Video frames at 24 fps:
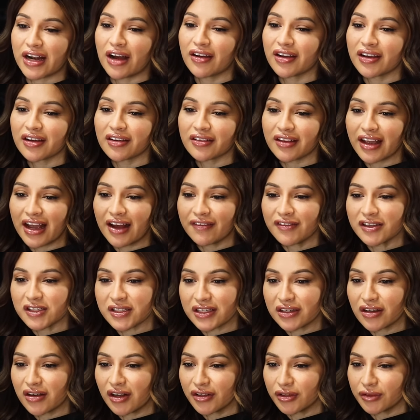Out here, they have this
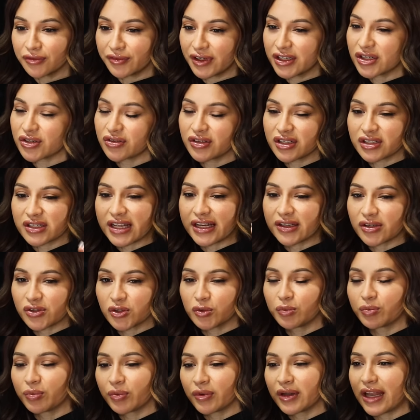thing called Olvera Street. It's like
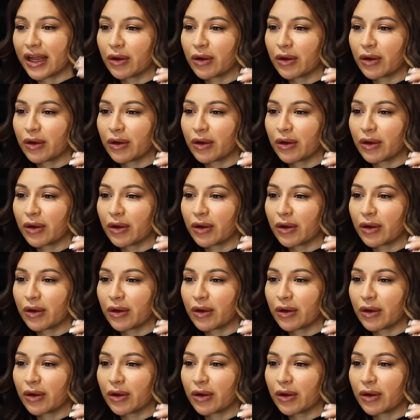super,